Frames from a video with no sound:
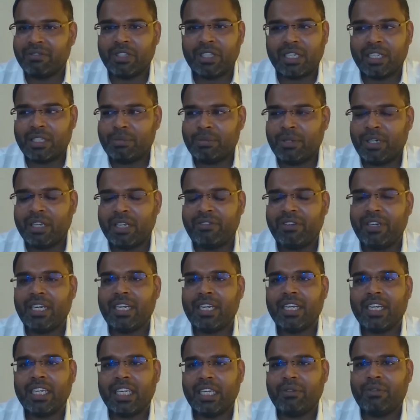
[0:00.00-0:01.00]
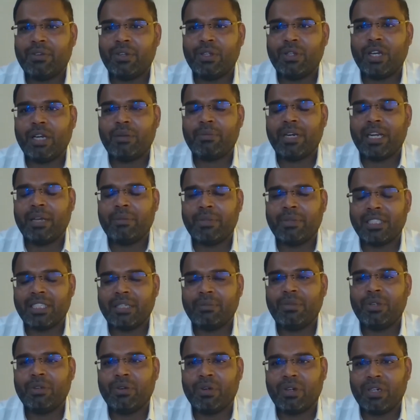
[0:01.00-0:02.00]
With respect to Efitraq, even though I'm an
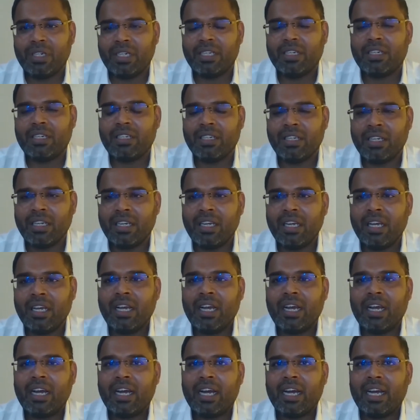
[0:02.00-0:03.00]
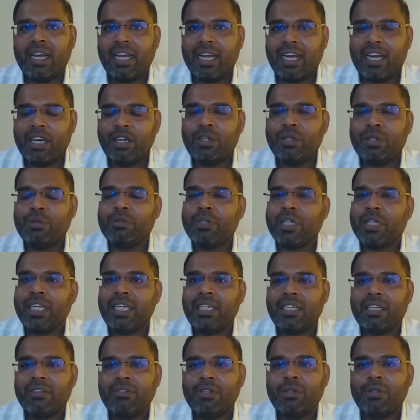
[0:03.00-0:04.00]
MSME owner, I had to
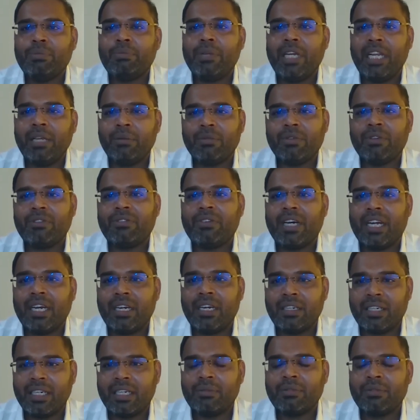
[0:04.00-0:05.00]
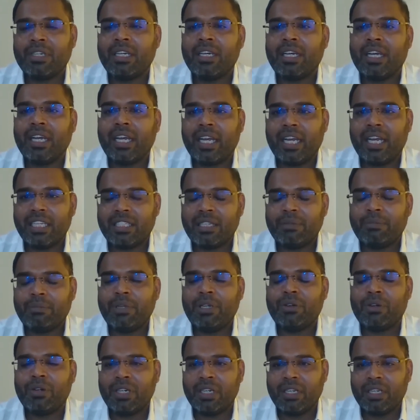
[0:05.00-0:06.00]
interview minimum of 100
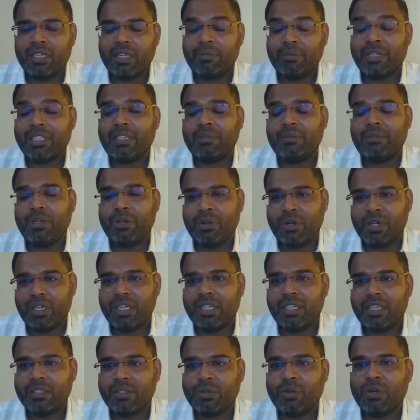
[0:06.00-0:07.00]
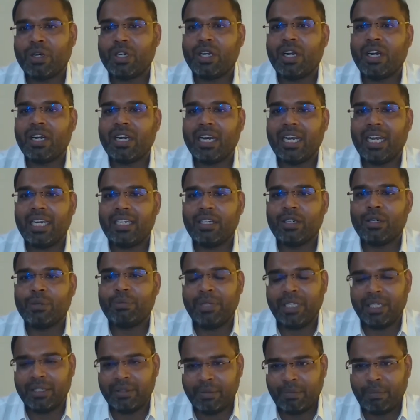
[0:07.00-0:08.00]
MSME owners who are not related to
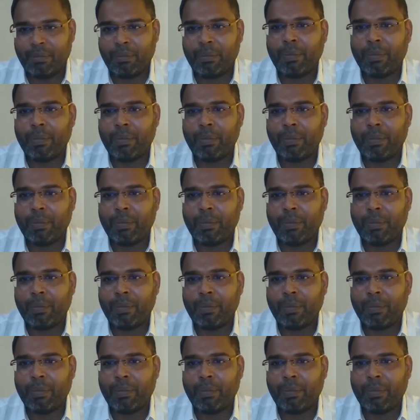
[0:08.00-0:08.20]
me